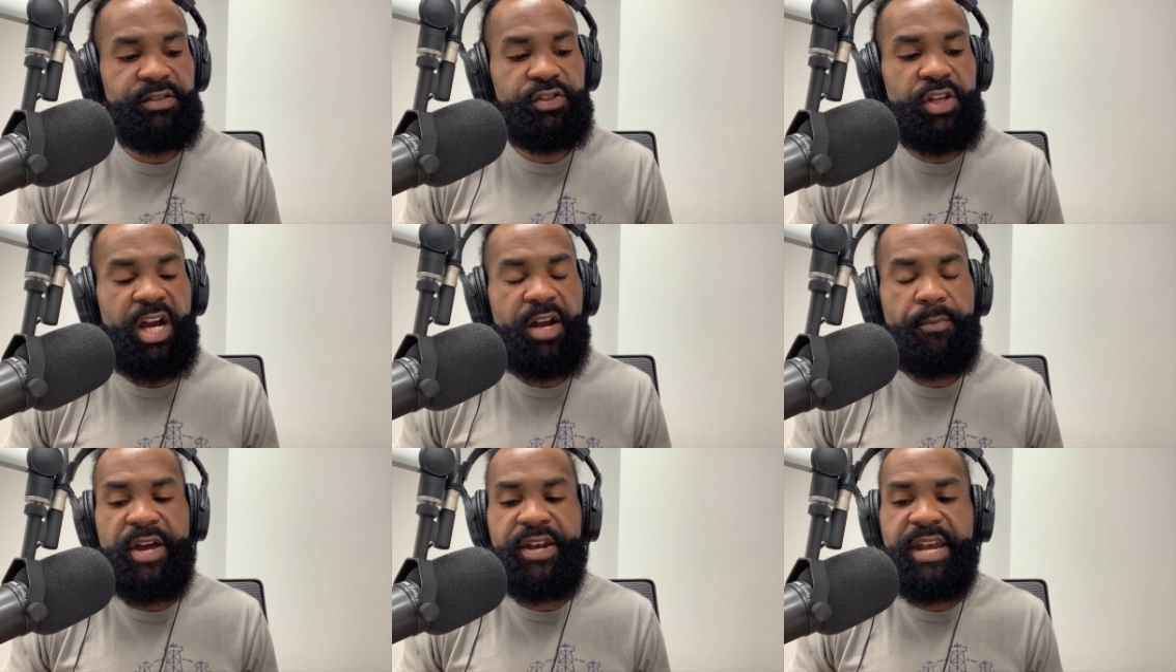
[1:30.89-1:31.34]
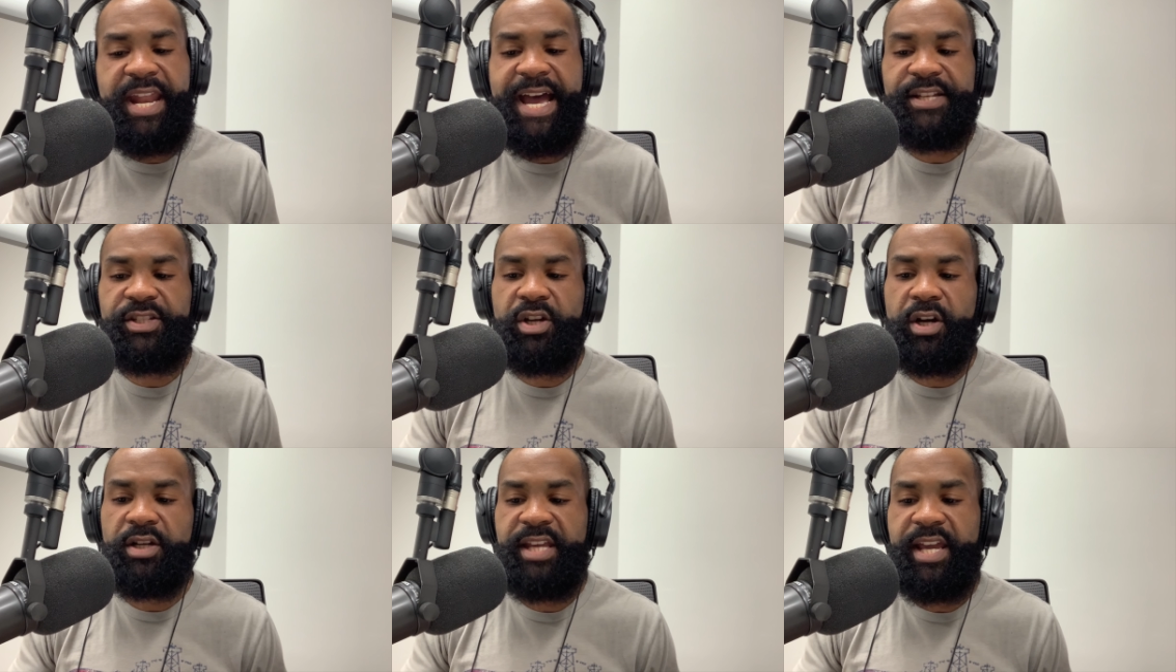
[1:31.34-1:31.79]
I was talking about
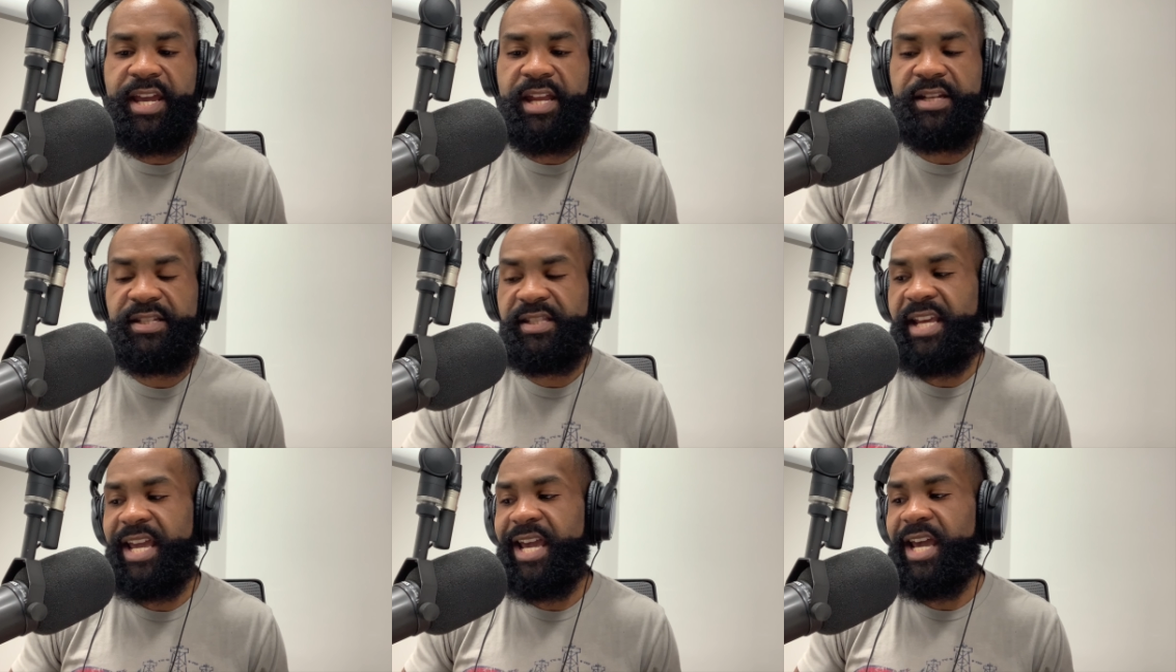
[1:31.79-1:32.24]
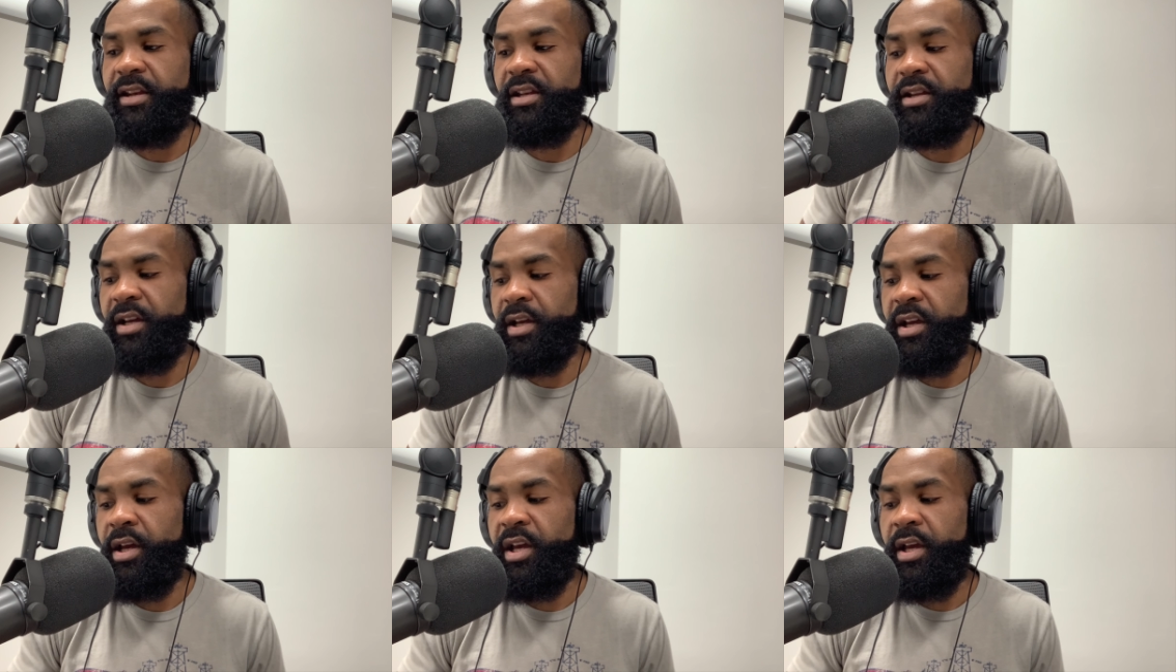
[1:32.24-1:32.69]
NASCAR taking a
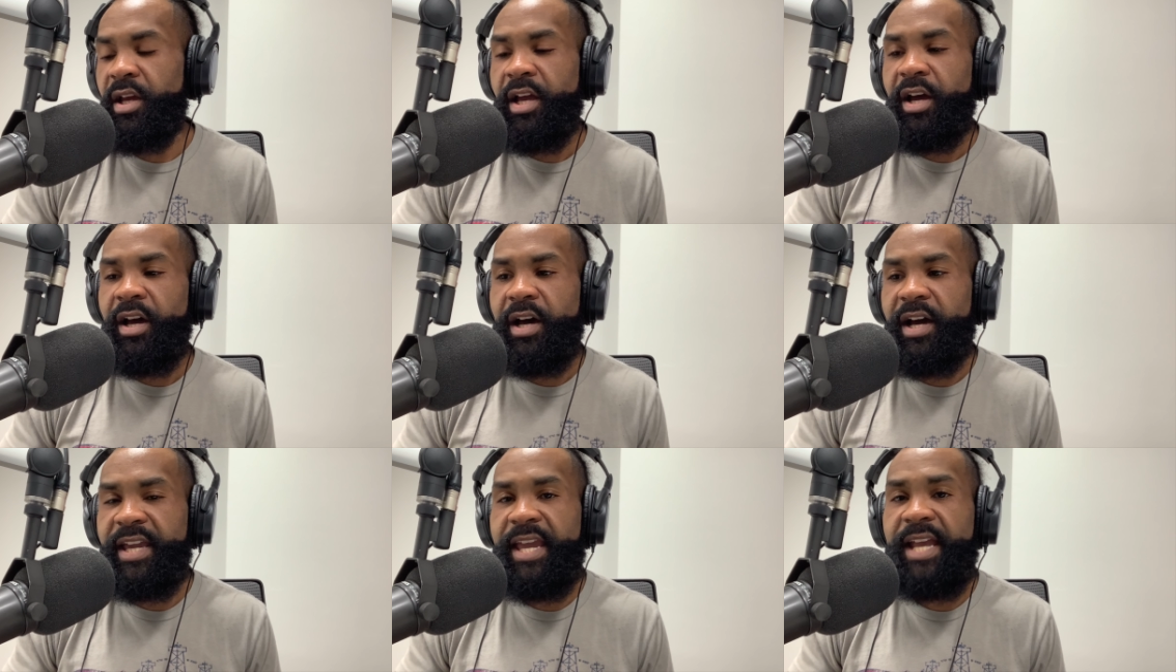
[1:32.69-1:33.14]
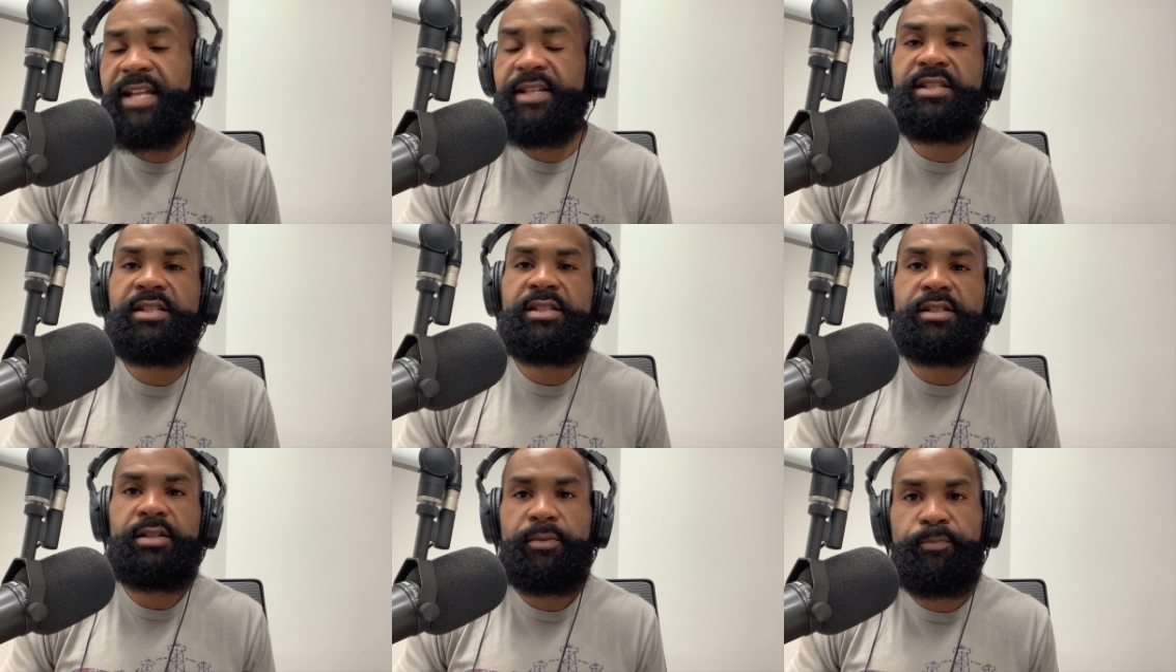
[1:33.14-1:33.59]
stand
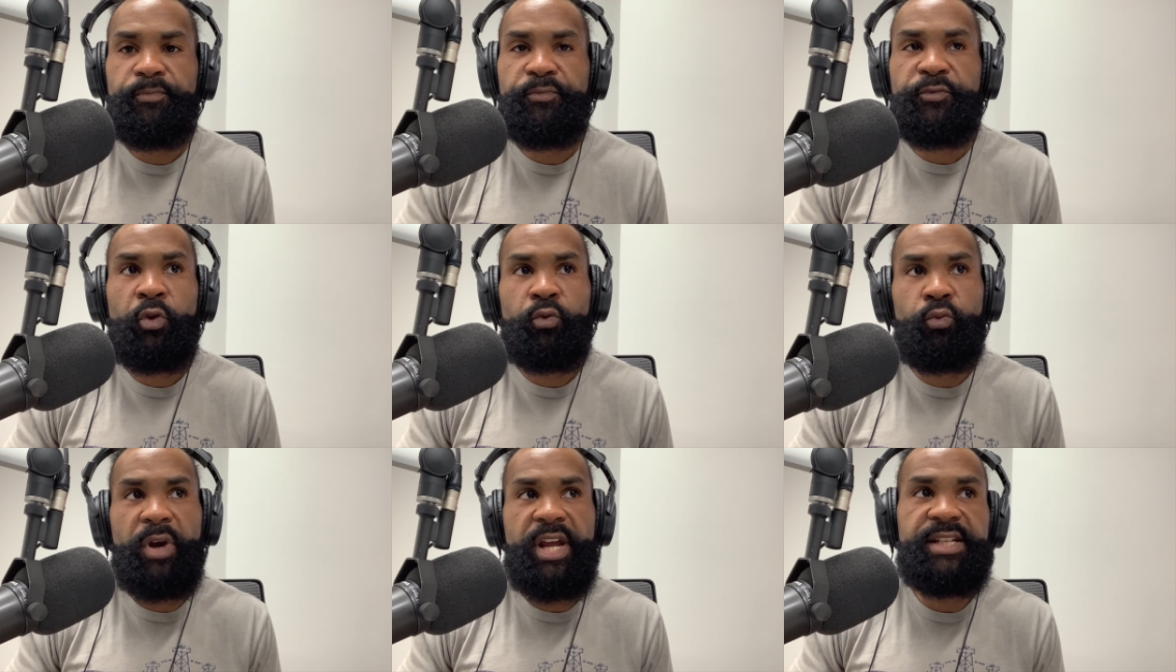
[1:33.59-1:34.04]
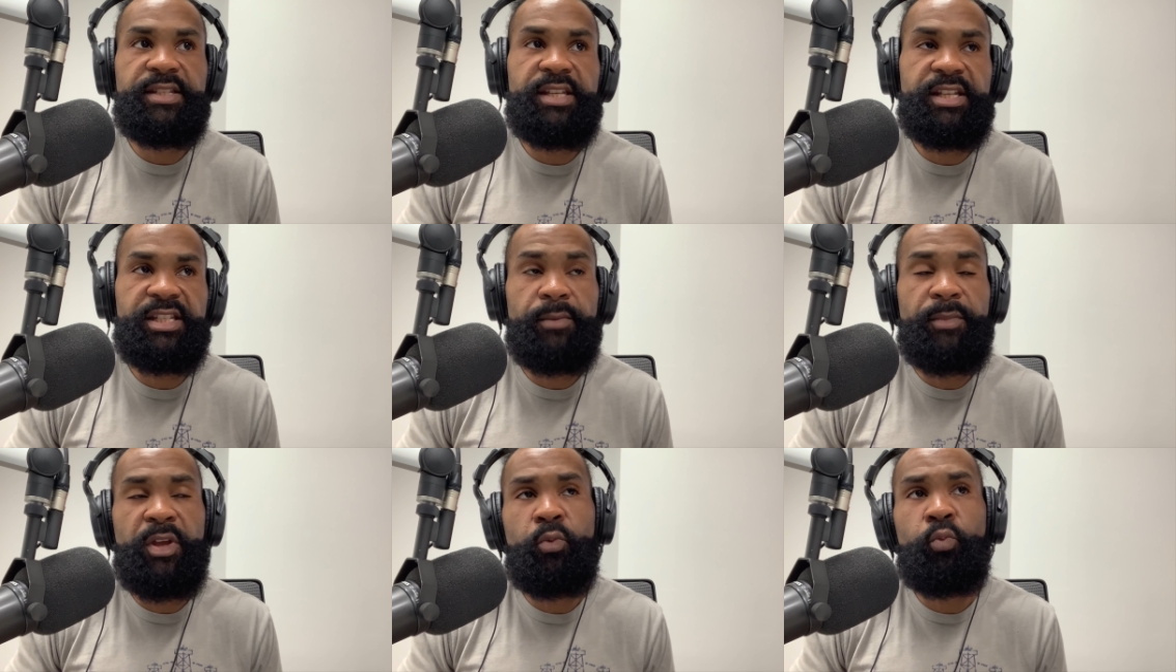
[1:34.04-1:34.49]
against
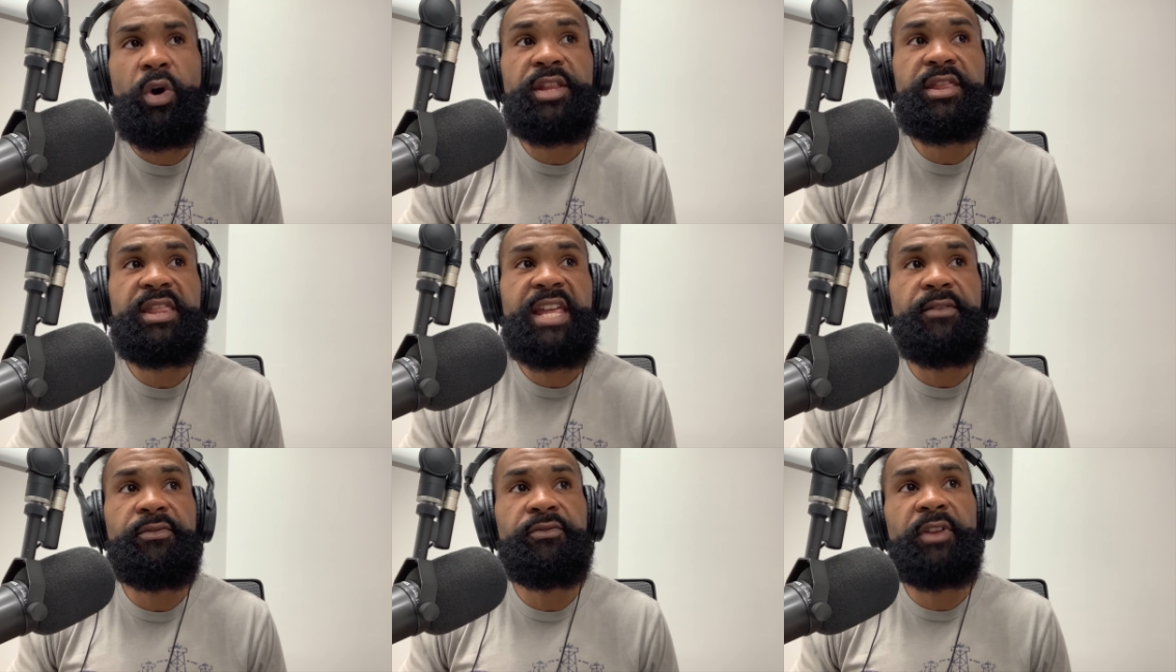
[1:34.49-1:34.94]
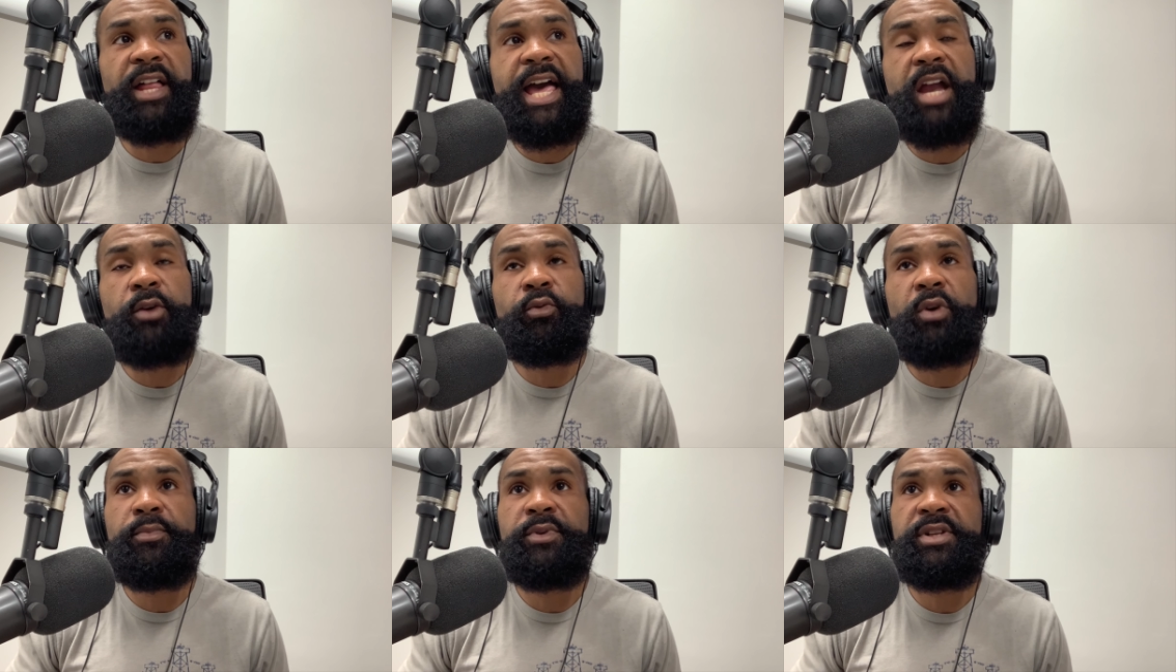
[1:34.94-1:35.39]
racism and what that
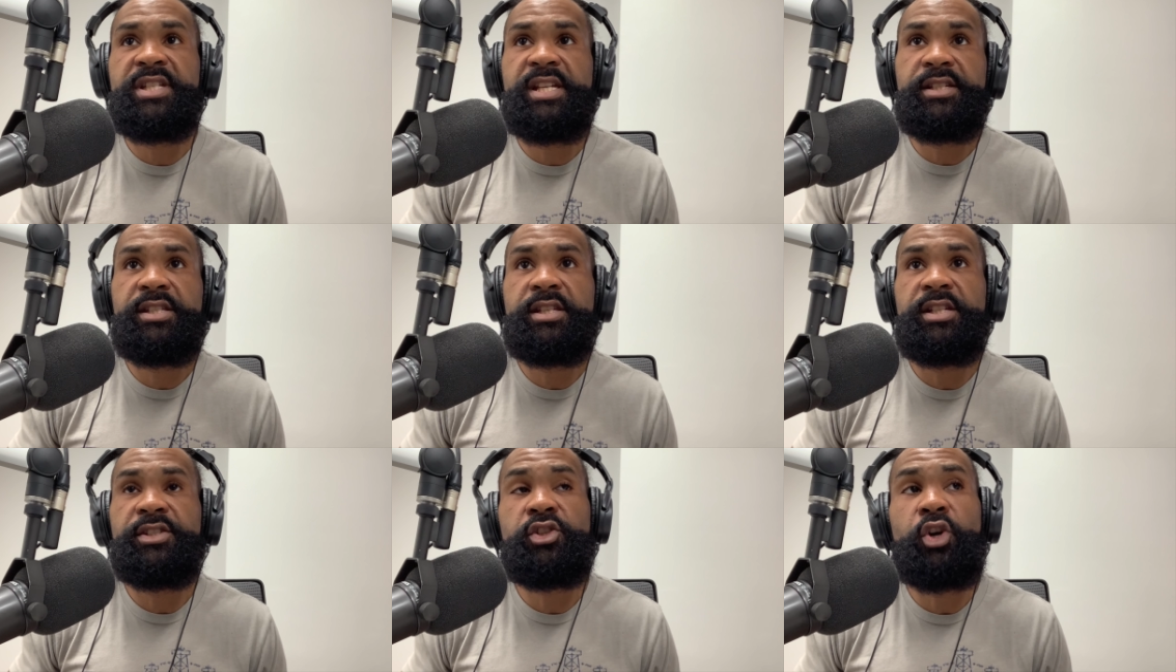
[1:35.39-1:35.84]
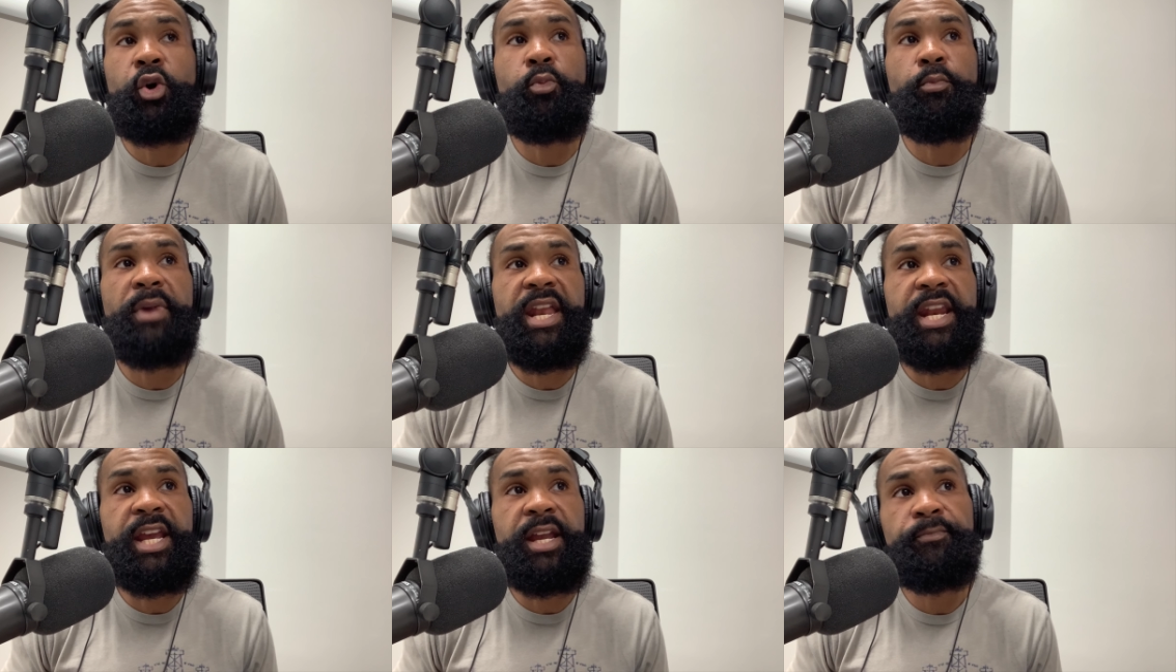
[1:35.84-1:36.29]
flag represents to so
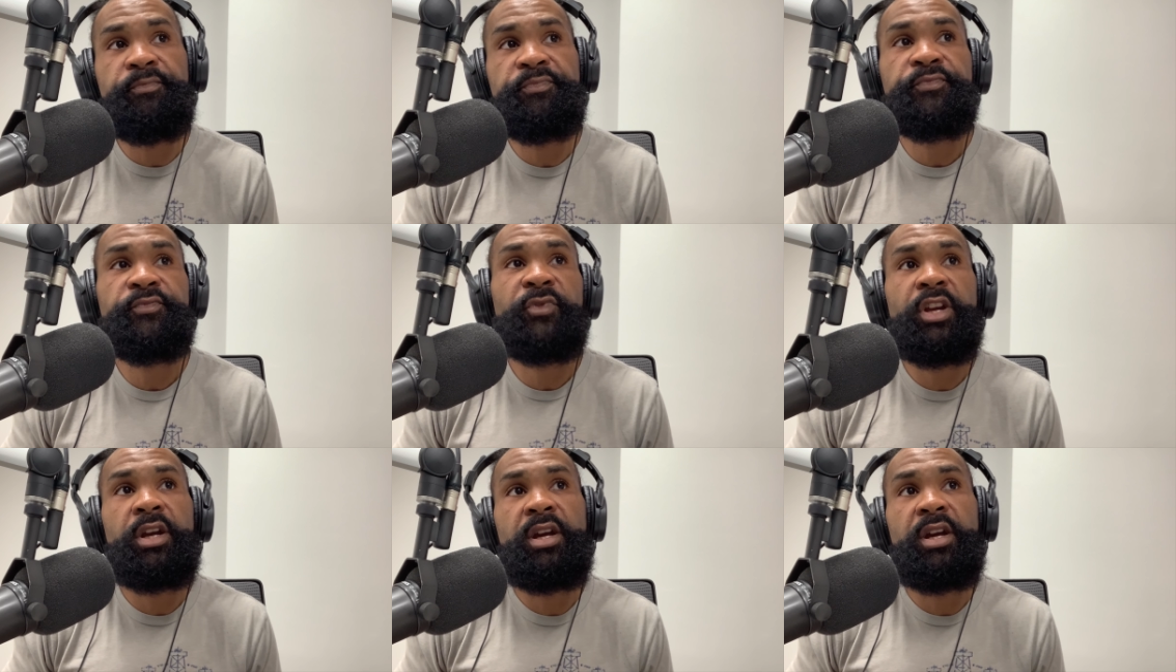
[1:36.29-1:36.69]
many.